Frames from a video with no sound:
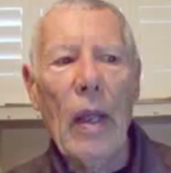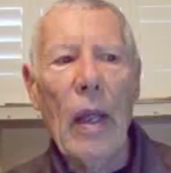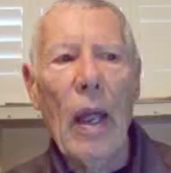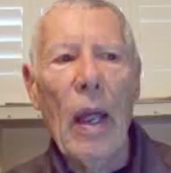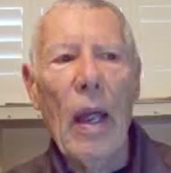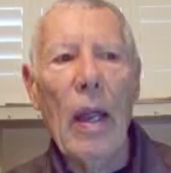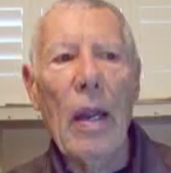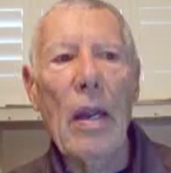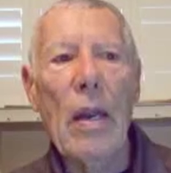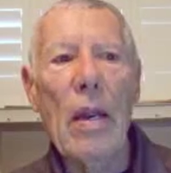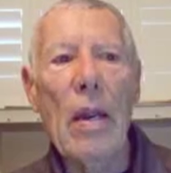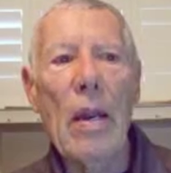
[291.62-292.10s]

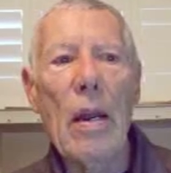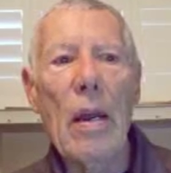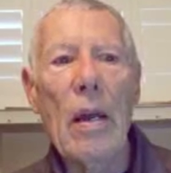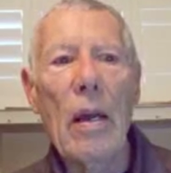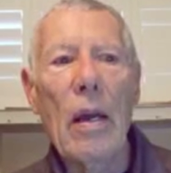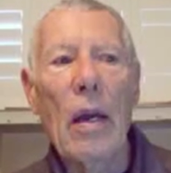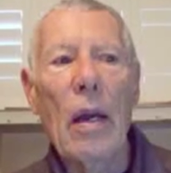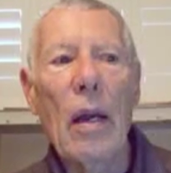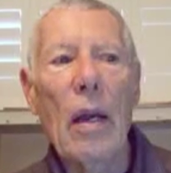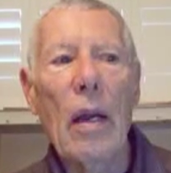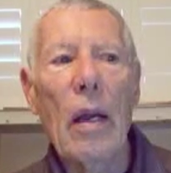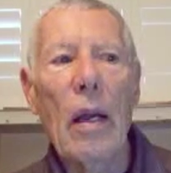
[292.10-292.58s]
In
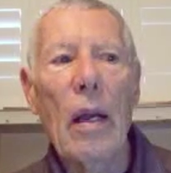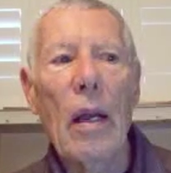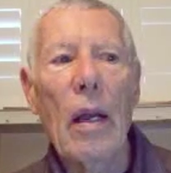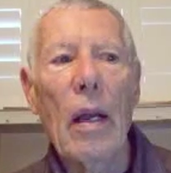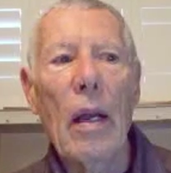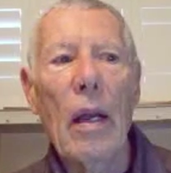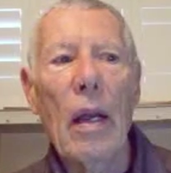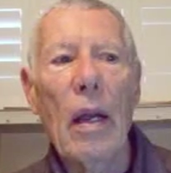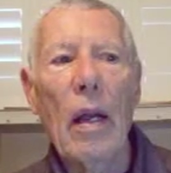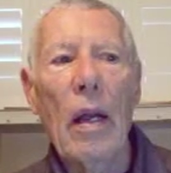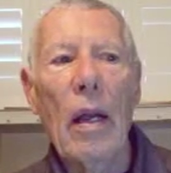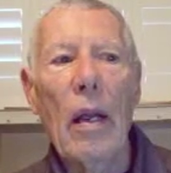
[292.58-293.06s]

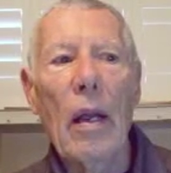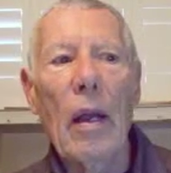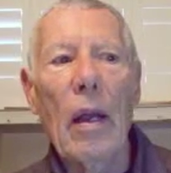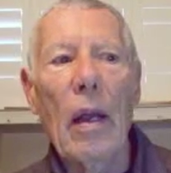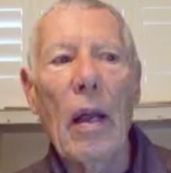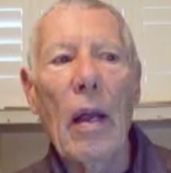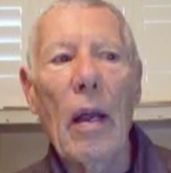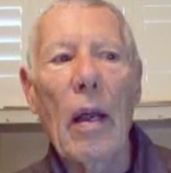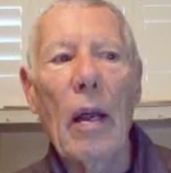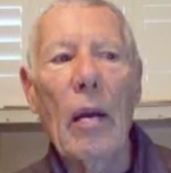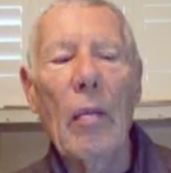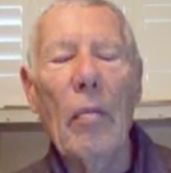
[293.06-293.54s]

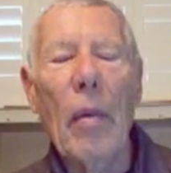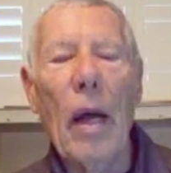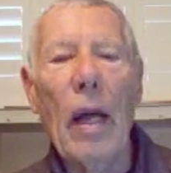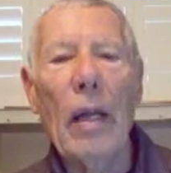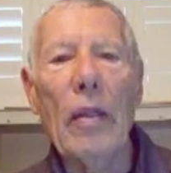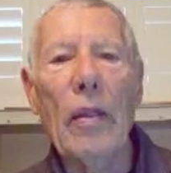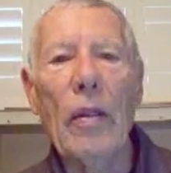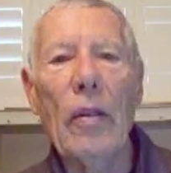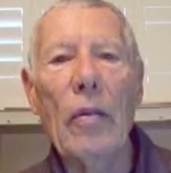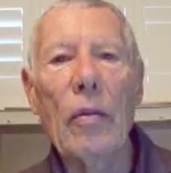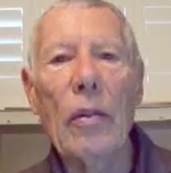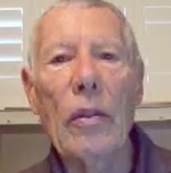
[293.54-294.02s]

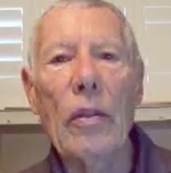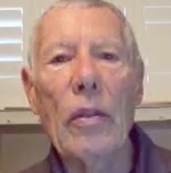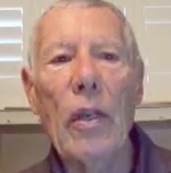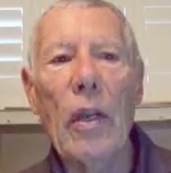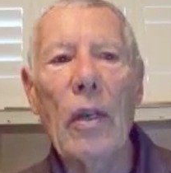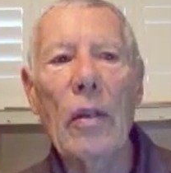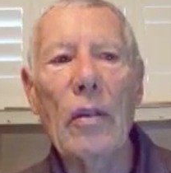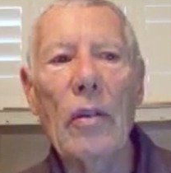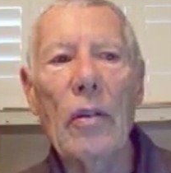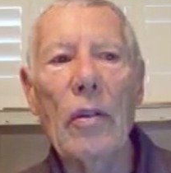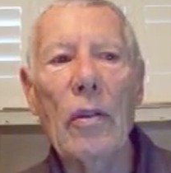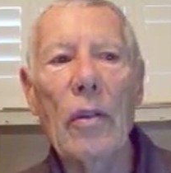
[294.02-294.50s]
Matthew it
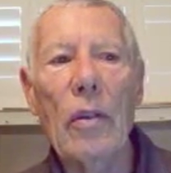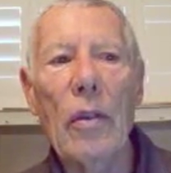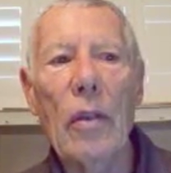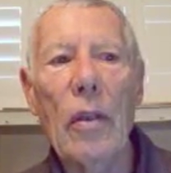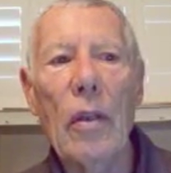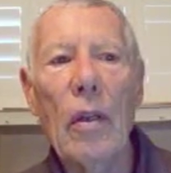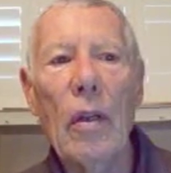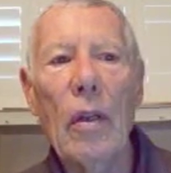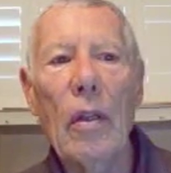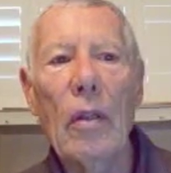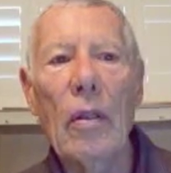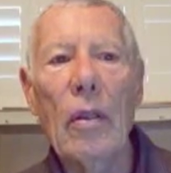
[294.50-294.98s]
says,
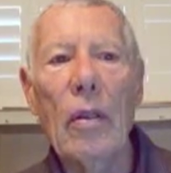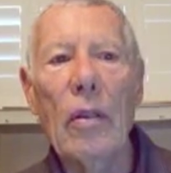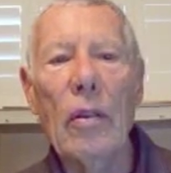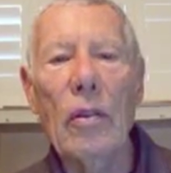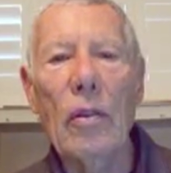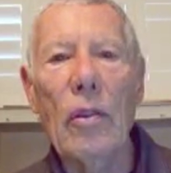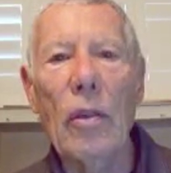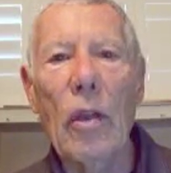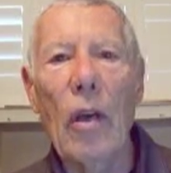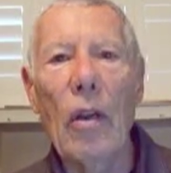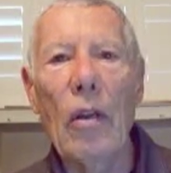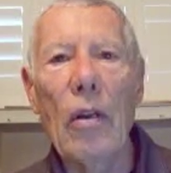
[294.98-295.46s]
the
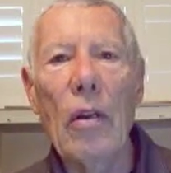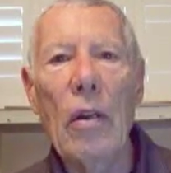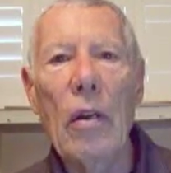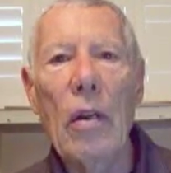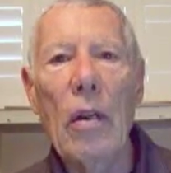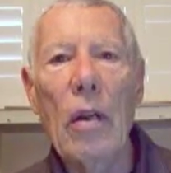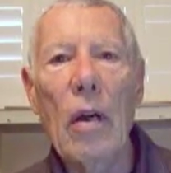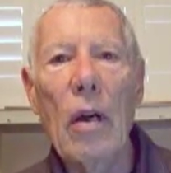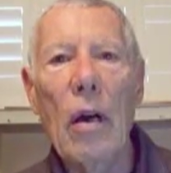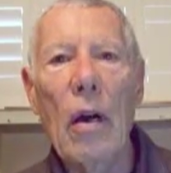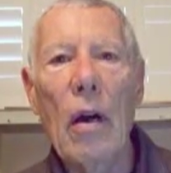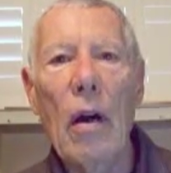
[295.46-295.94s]
Son
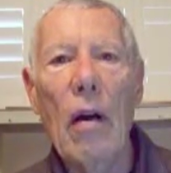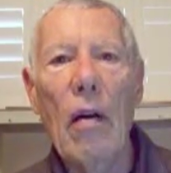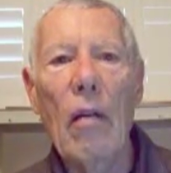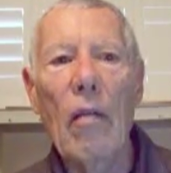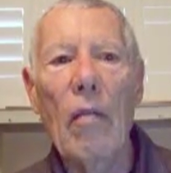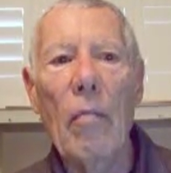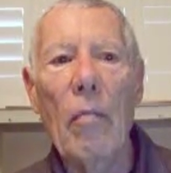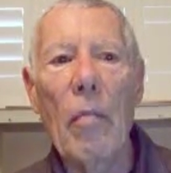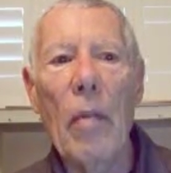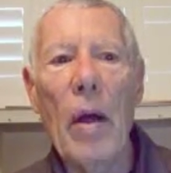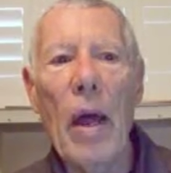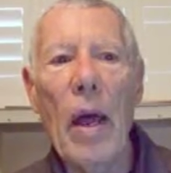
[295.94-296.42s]
of
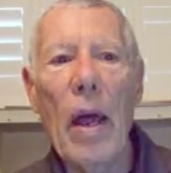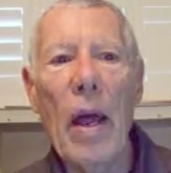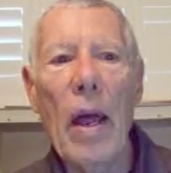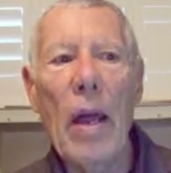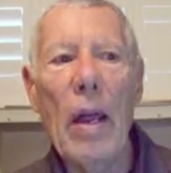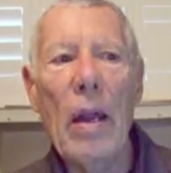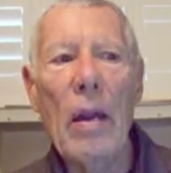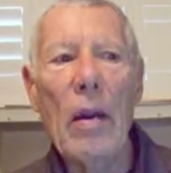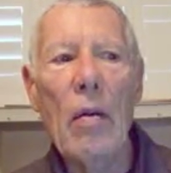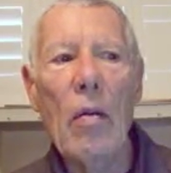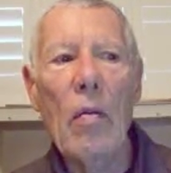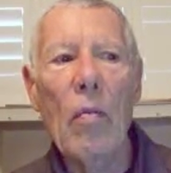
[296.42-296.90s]

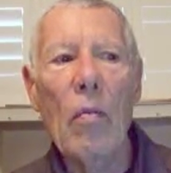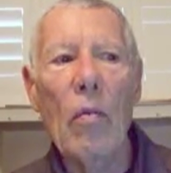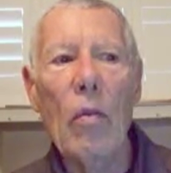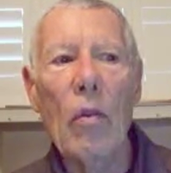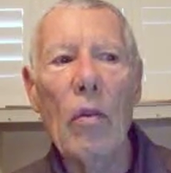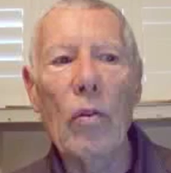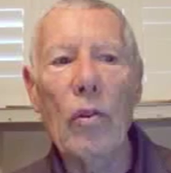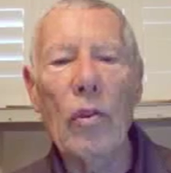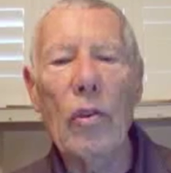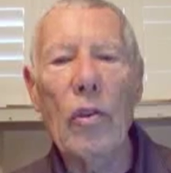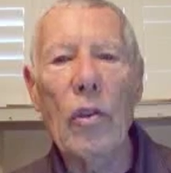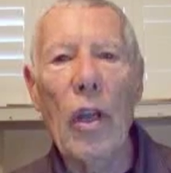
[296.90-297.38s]
Man
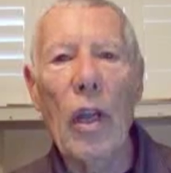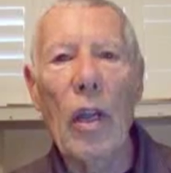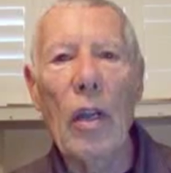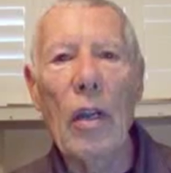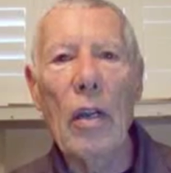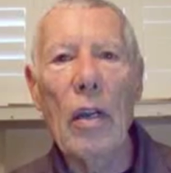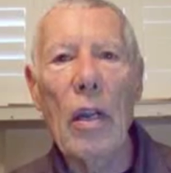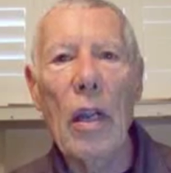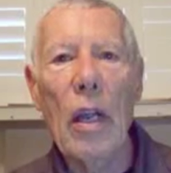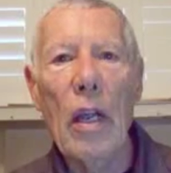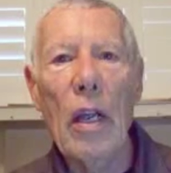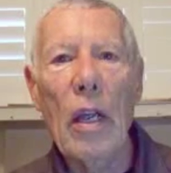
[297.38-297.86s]
will
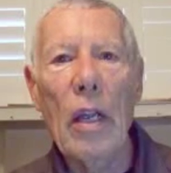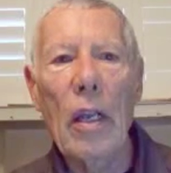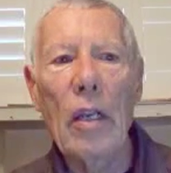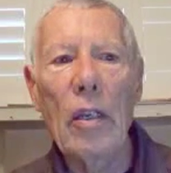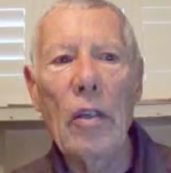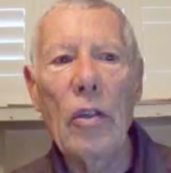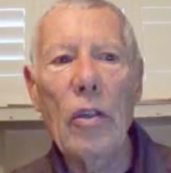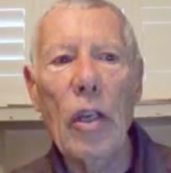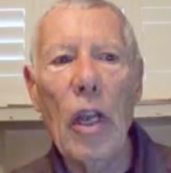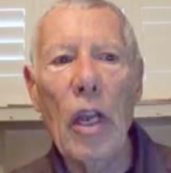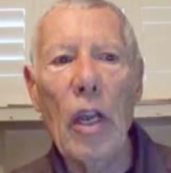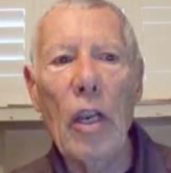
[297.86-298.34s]
send
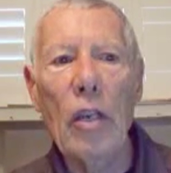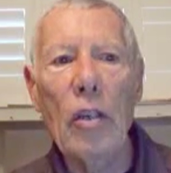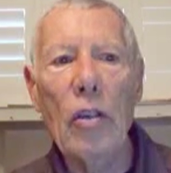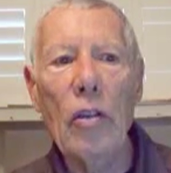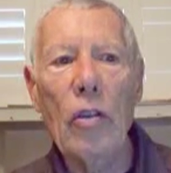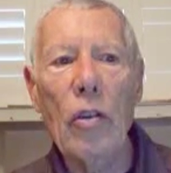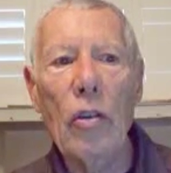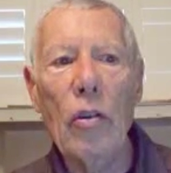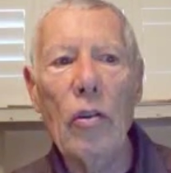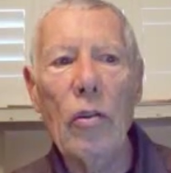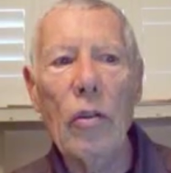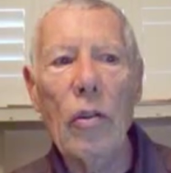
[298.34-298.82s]
his
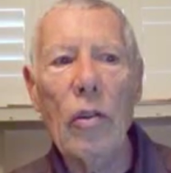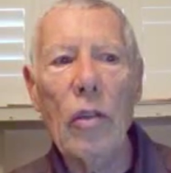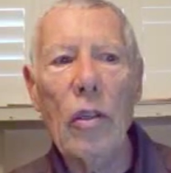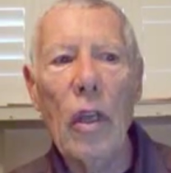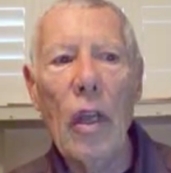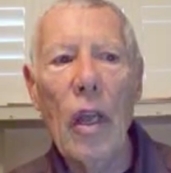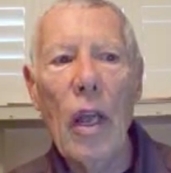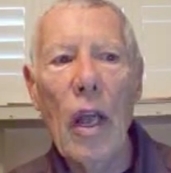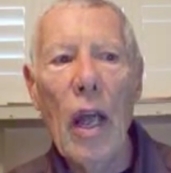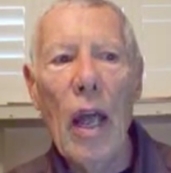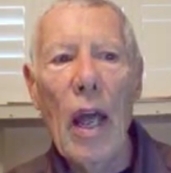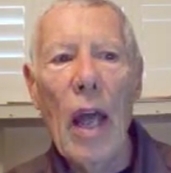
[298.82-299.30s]
angels
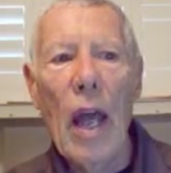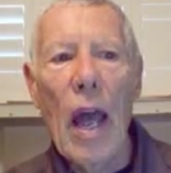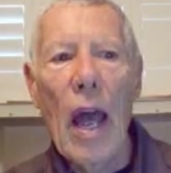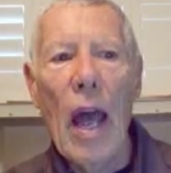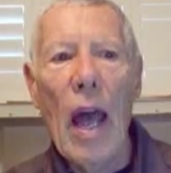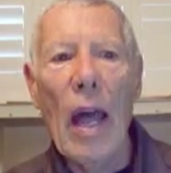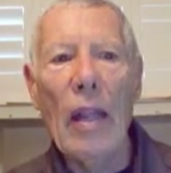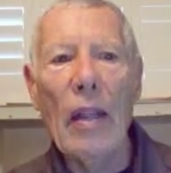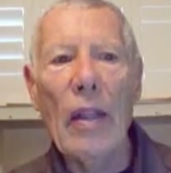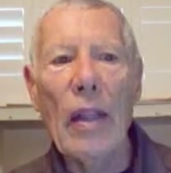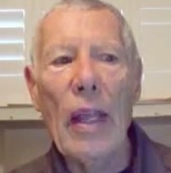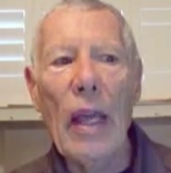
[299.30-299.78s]

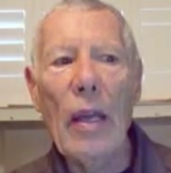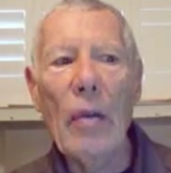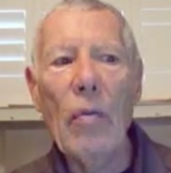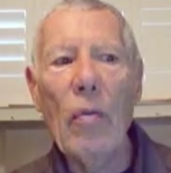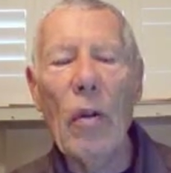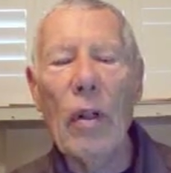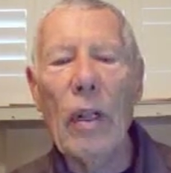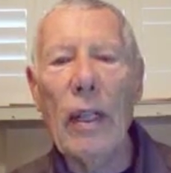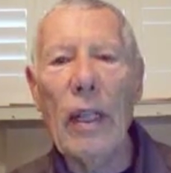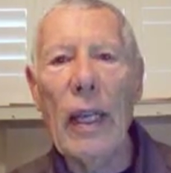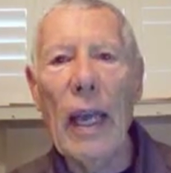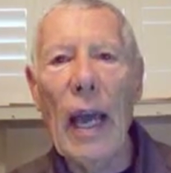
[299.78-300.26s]
and they
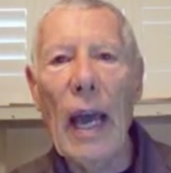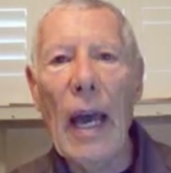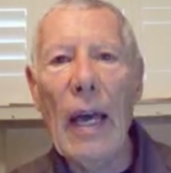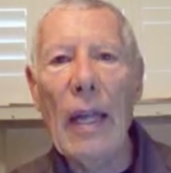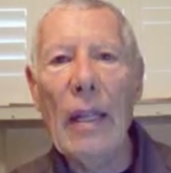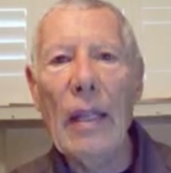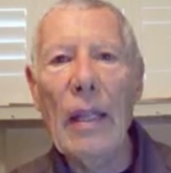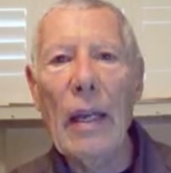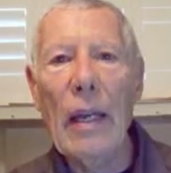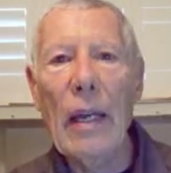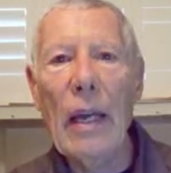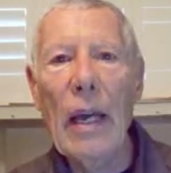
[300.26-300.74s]
will
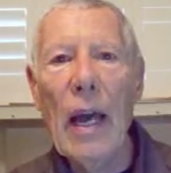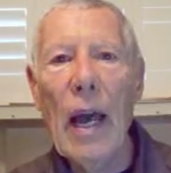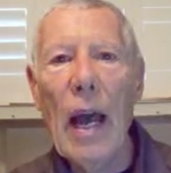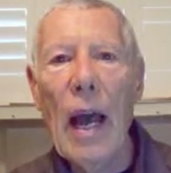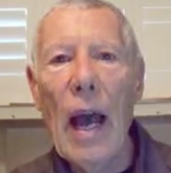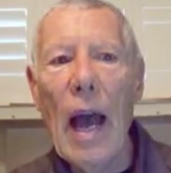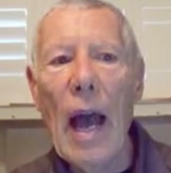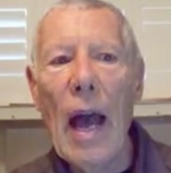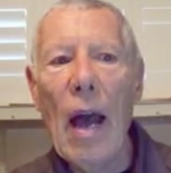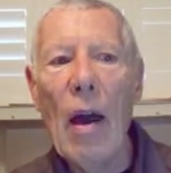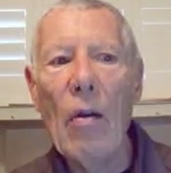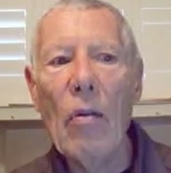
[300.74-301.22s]
gather
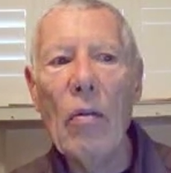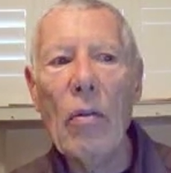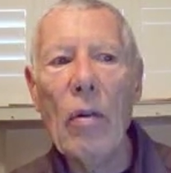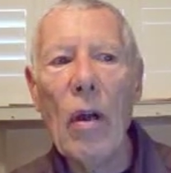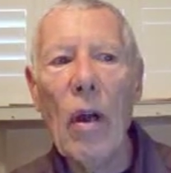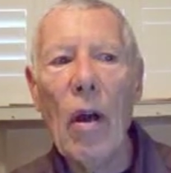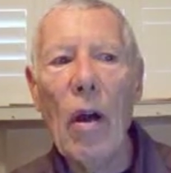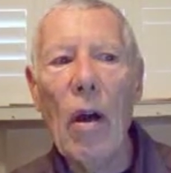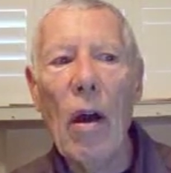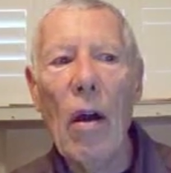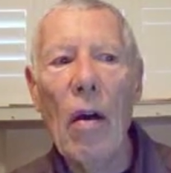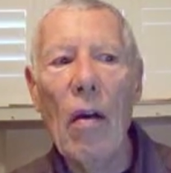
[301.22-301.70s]

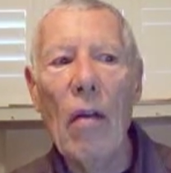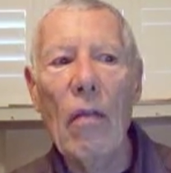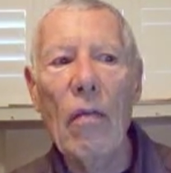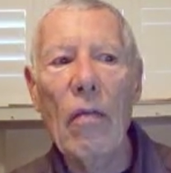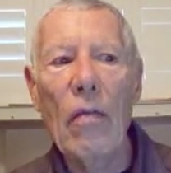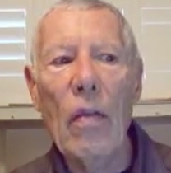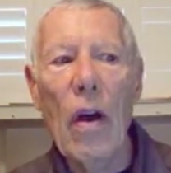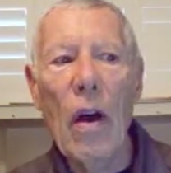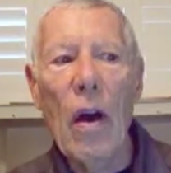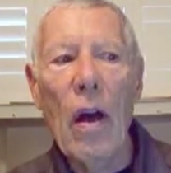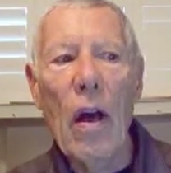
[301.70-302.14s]
out of